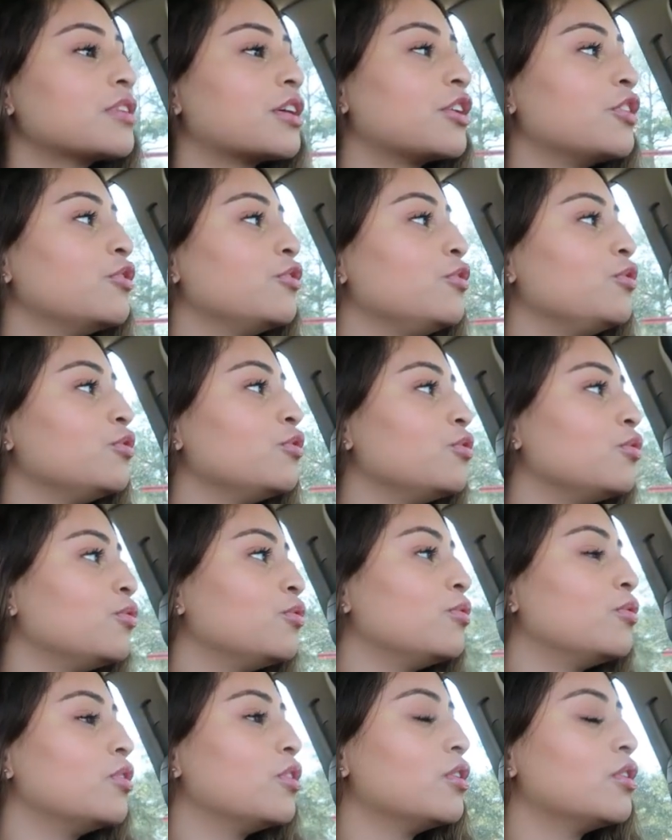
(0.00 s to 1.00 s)
than you
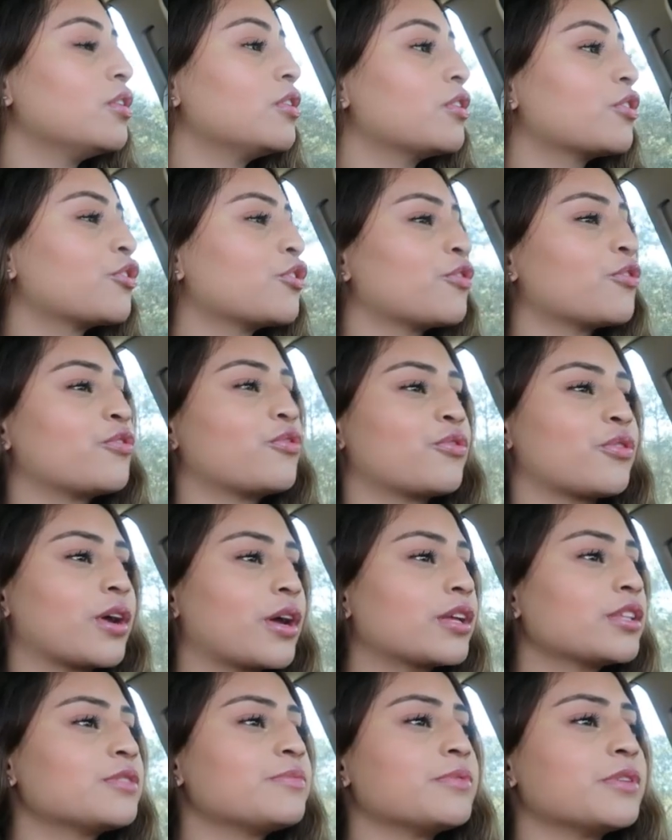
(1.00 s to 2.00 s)
do your
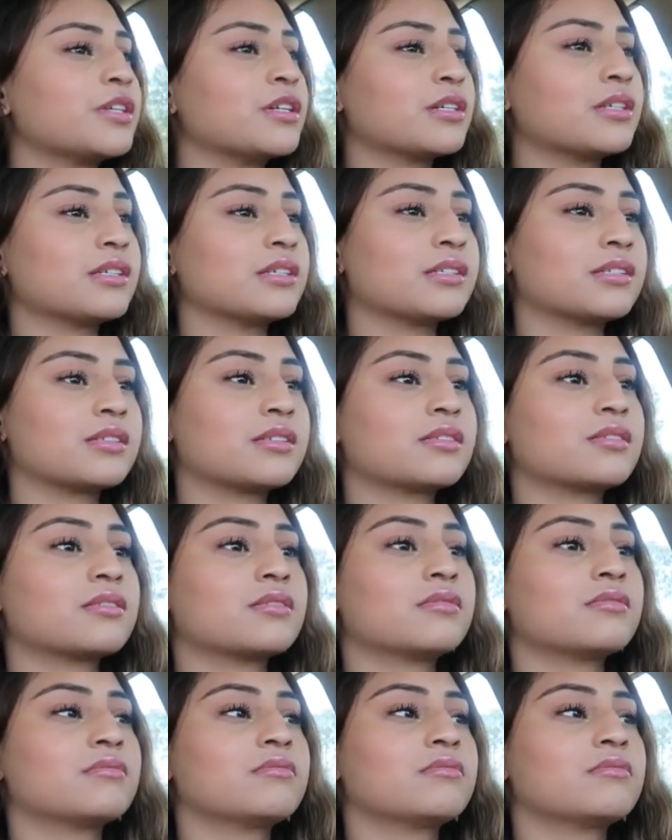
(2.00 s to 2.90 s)
friends, because